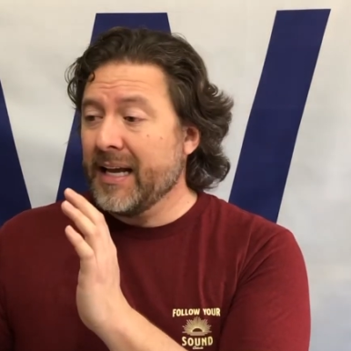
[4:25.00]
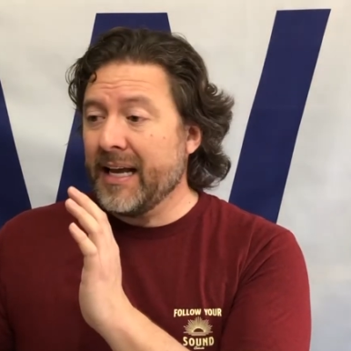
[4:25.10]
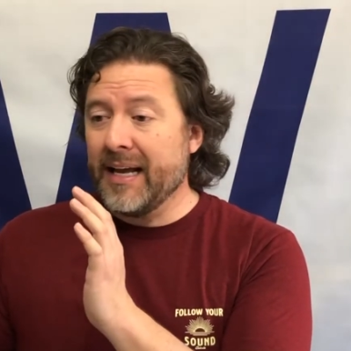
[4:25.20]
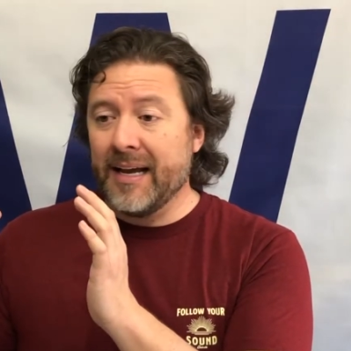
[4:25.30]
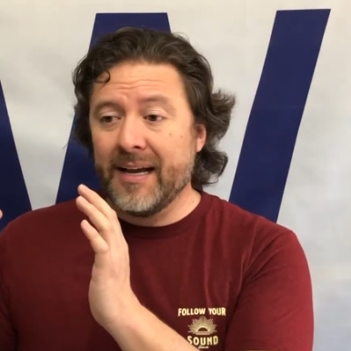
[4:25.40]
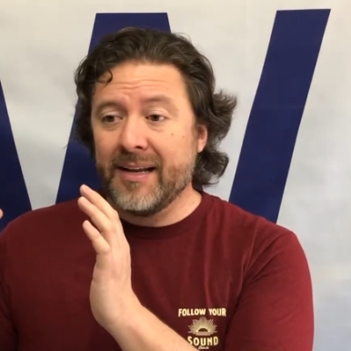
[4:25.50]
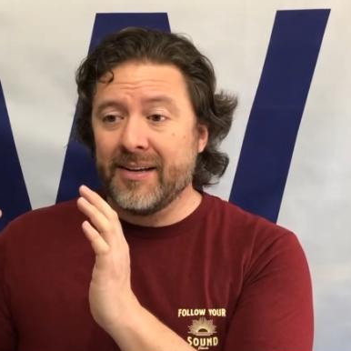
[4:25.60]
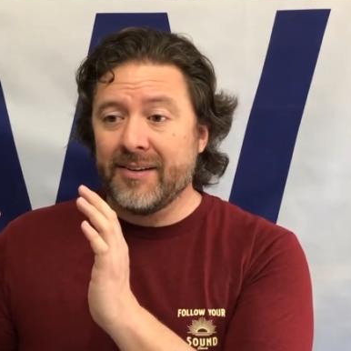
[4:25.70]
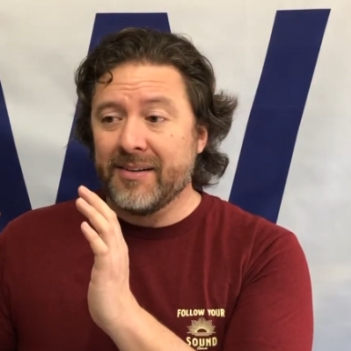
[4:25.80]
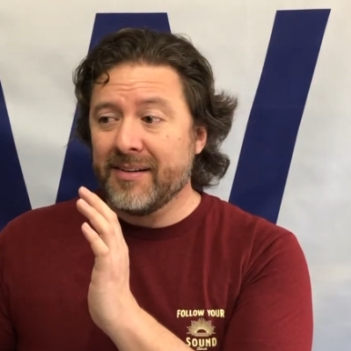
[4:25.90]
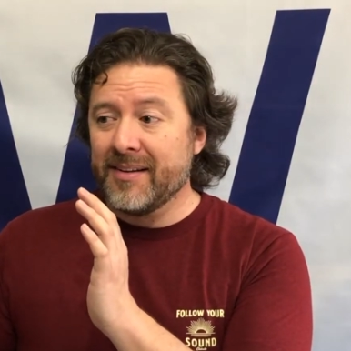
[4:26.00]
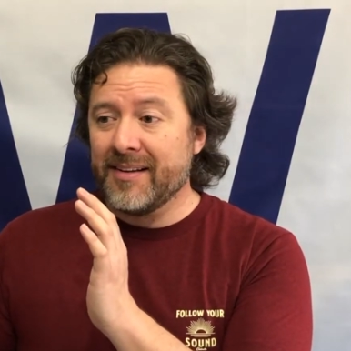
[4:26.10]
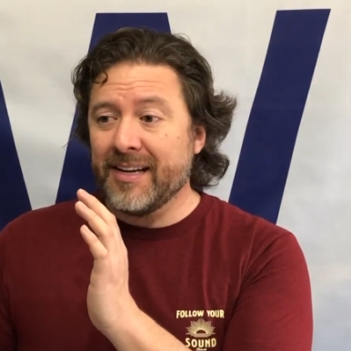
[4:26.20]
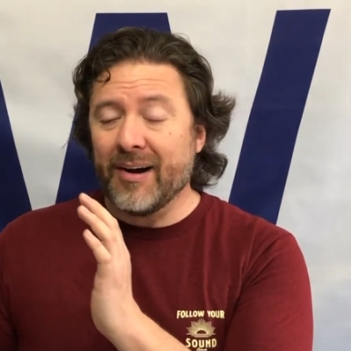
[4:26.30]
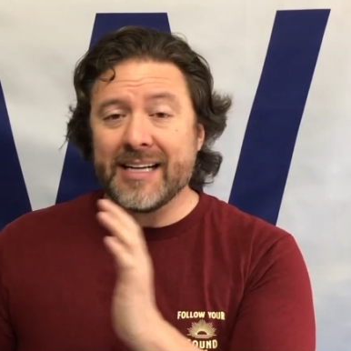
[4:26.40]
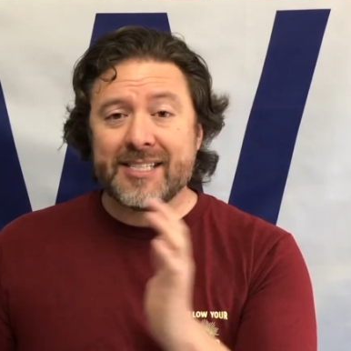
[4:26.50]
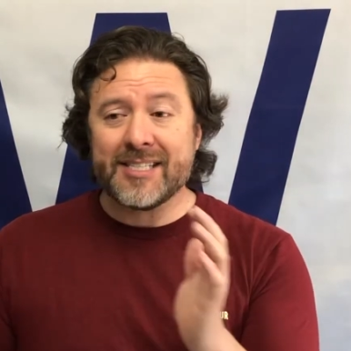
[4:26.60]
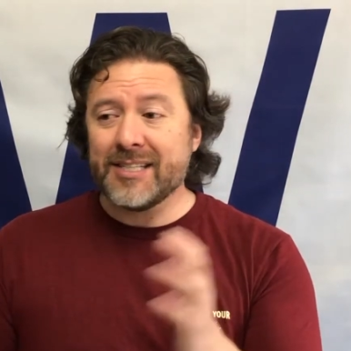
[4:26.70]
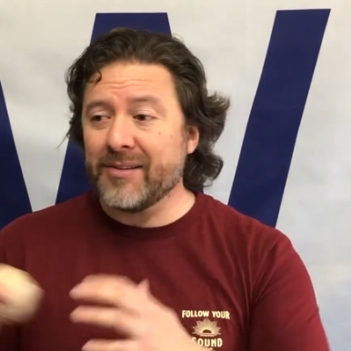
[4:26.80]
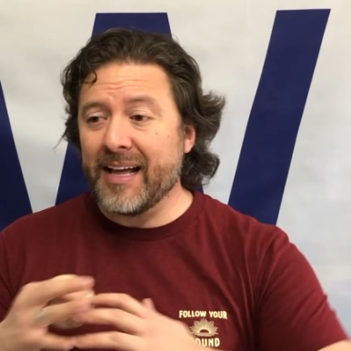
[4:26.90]
And, I
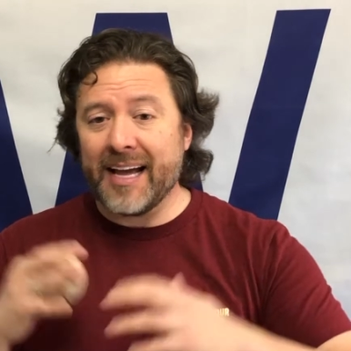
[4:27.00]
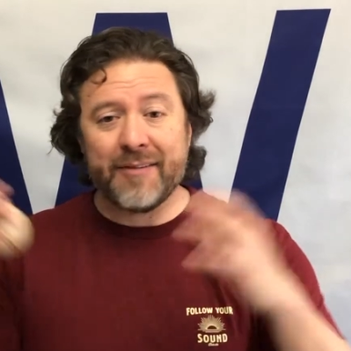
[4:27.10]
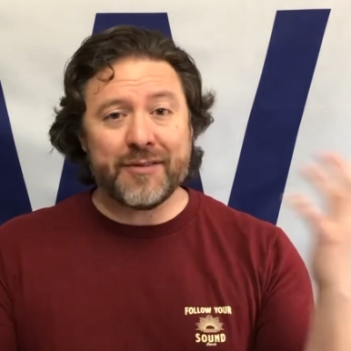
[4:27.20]
still have